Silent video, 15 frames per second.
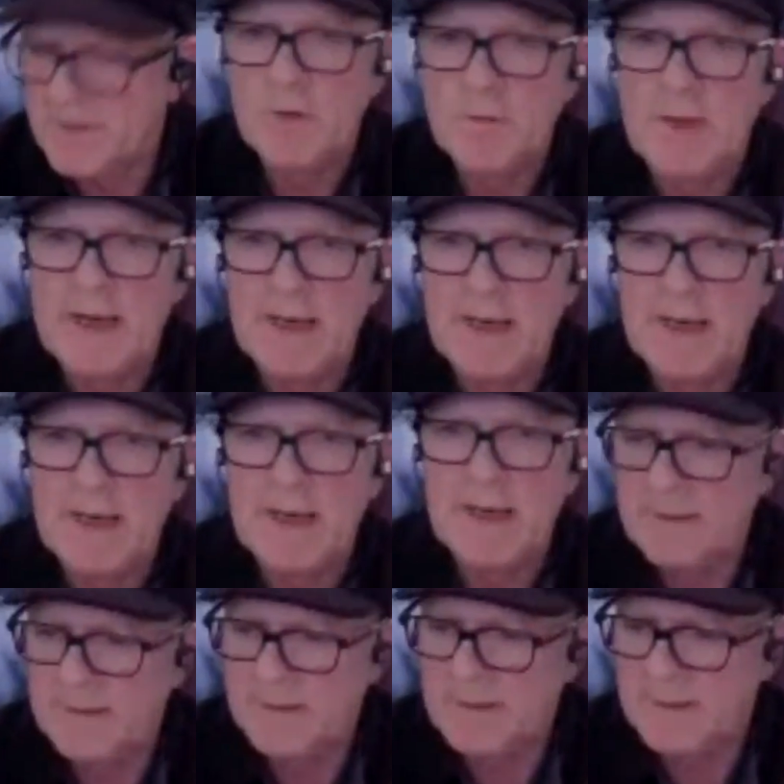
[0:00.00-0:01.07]
two
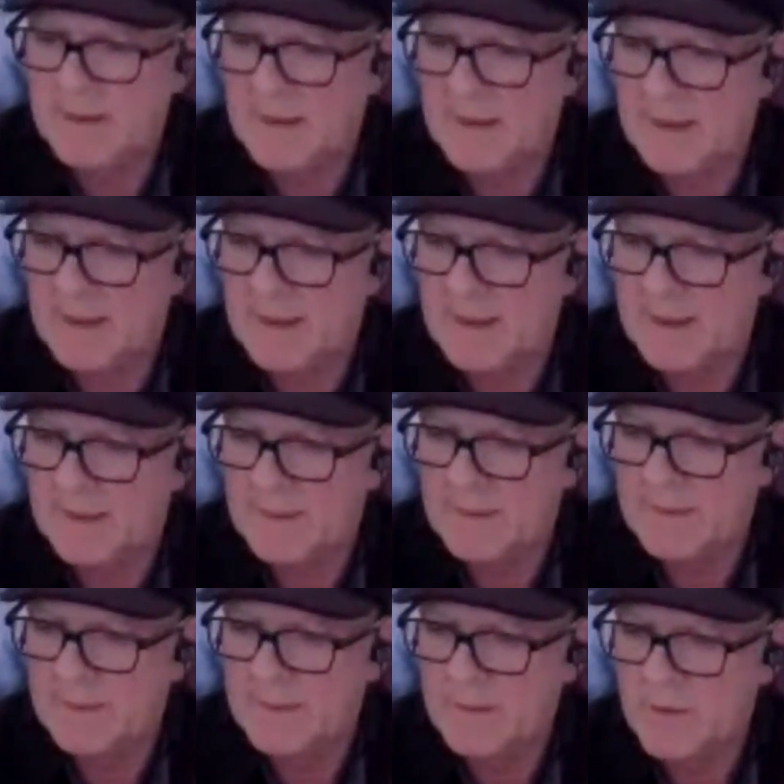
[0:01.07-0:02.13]
main
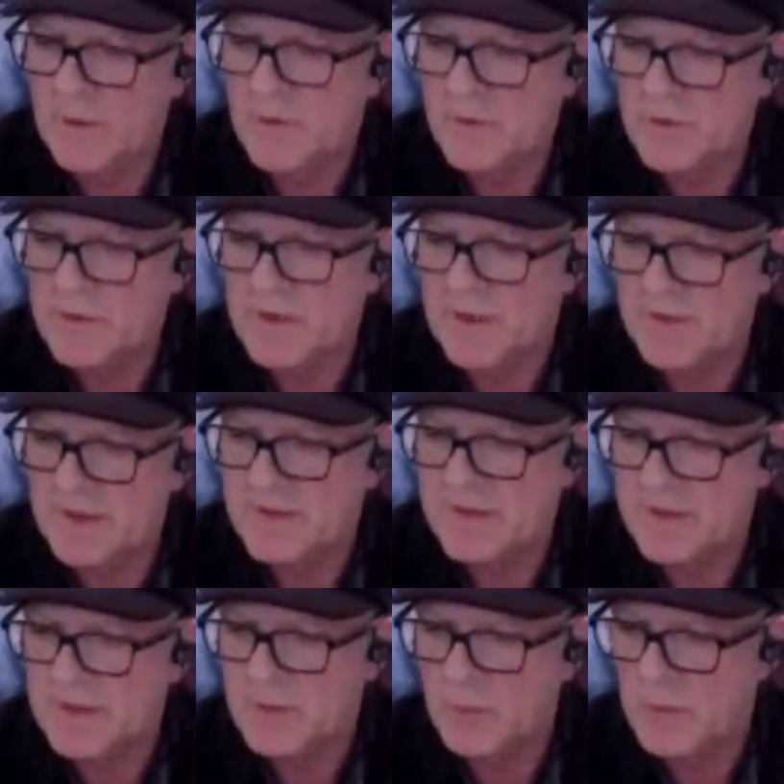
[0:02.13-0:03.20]
countries on
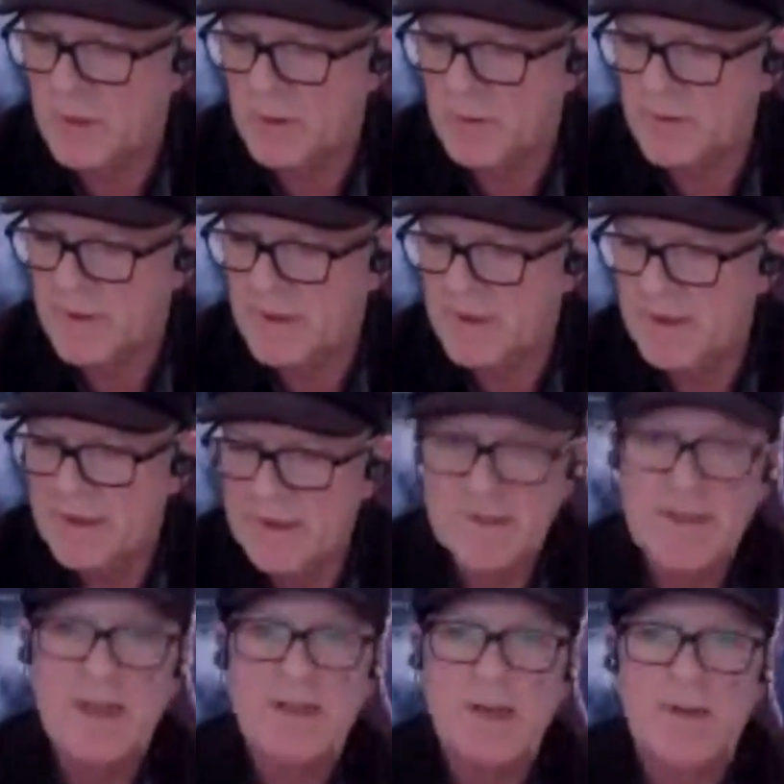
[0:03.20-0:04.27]
this world
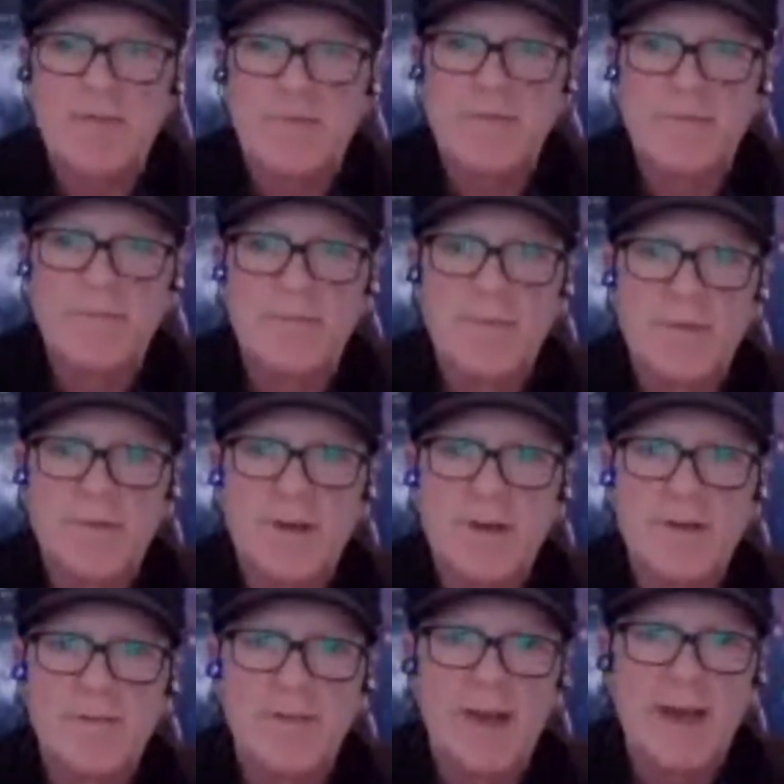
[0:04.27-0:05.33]
send off three of
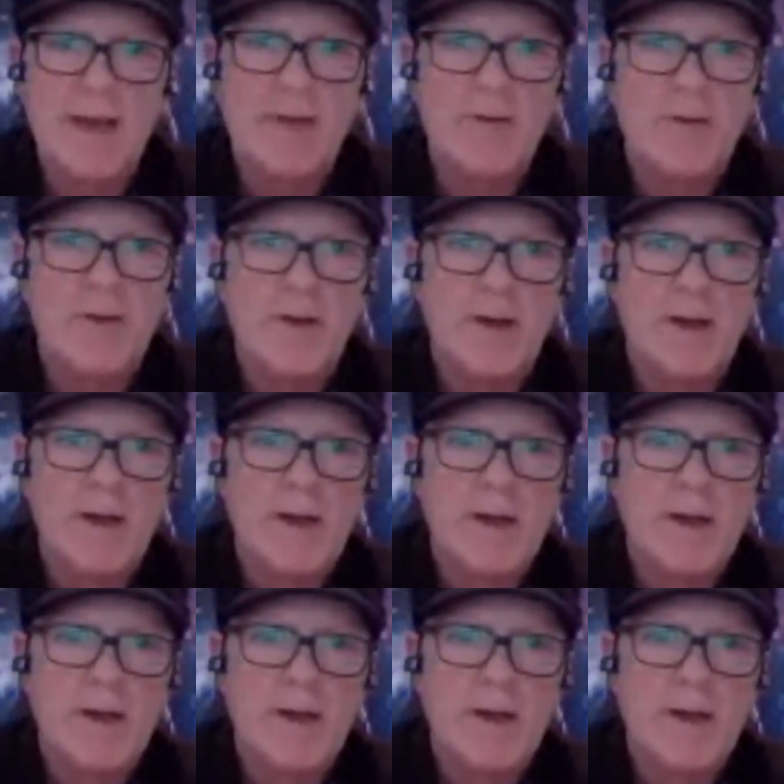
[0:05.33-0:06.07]
their